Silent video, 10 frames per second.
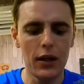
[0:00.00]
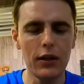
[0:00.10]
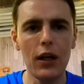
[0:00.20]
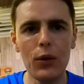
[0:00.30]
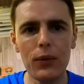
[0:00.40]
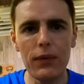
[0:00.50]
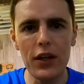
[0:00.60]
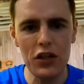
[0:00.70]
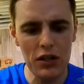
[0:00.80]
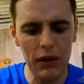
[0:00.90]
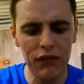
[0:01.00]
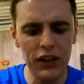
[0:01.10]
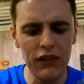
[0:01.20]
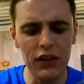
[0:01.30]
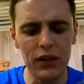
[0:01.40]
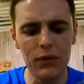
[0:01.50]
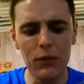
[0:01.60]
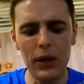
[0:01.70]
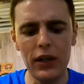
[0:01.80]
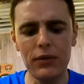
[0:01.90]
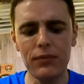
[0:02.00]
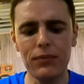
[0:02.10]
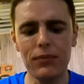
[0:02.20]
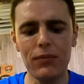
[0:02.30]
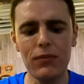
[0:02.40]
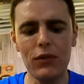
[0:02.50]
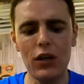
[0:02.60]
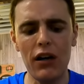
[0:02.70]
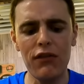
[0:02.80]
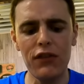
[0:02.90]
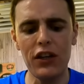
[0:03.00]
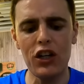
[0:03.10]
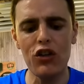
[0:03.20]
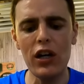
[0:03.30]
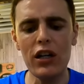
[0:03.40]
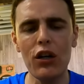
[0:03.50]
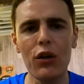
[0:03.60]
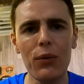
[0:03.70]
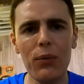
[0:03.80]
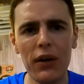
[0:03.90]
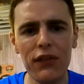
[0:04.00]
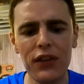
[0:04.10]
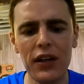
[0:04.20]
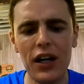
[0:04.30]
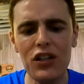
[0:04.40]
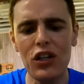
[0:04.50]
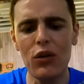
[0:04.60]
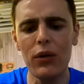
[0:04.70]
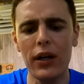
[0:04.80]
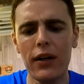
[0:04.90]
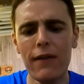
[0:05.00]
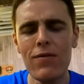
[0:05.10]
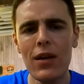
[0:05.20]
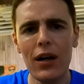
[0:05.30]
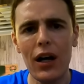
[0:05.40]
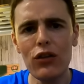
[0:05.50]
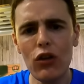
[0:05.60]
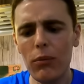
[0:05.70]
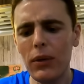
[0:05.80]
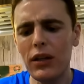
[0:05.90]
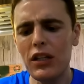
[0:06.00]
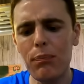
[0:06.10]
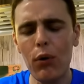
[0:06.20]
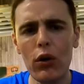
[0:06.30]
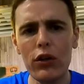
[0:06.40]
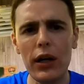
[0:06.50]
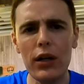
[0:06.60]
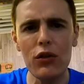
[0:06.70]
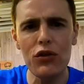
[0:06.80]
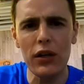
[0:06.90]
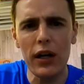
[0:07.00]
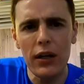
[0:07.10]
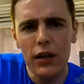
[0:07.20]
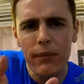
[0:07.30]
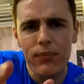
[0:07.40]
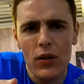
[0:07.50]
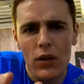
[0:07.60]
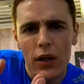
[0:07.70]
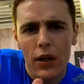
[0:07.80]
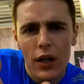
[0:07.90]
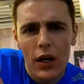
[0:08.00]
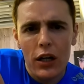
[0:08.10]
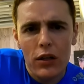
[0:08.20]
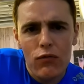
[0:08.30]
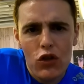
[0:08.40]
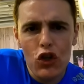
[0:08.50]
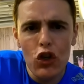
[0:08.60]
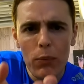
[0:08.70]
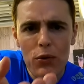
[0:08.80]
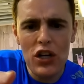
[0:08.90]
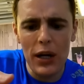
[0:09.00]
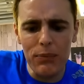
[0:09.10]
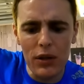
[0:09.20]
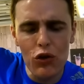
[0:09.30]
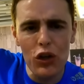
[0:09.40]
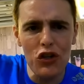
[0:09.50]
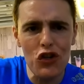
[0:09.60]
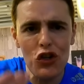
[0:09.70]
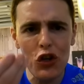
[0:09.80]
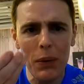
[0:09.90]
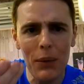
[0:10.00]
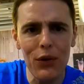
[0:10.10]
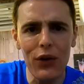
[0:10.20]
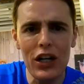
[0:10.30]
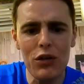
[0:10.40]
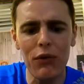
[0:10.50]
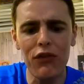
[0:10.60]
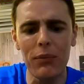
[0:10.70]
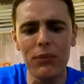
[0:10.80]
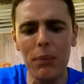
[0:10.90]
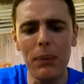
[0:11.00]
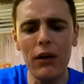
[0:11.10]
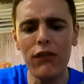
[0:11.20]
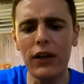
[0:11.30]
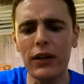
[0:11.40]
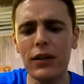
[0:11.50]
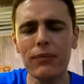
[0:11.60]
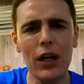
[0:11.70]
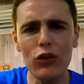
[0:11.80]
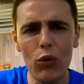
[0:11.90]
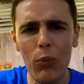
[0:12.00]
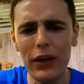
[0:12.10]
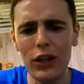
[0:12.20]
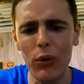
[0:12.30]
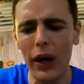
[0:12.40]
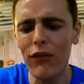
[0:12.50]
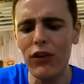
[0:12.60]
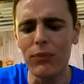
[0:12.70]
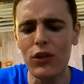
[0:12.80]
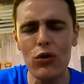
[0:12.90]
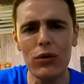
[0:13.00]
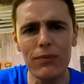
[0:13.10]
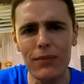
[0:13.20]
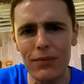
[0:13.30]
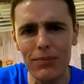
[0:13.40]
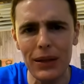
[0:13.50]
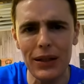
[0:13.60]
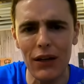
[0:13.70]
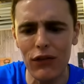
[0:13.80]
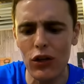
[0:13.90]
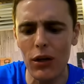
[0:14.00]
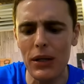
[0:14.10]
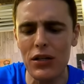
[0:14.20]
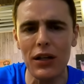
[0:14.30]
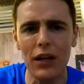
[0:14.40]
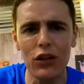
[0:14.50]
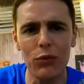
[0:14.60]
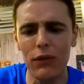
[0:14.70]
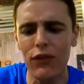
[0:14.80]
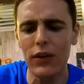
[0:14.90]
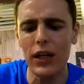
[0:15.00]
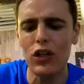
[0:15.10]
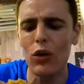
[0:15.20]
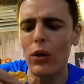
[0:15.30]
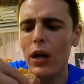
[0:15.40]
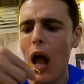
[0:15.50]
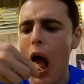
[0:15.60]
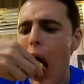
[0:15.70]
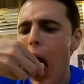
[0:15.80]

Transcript: And now this is my favourite when you have the cracker with the nasi goreng. And normally these prawn crackers are kind of um, scoop shaped so you can scoop up the rice with them. They're perfect. I don't know why they don't have them. They should be giving you them as standard with your nasi goreng.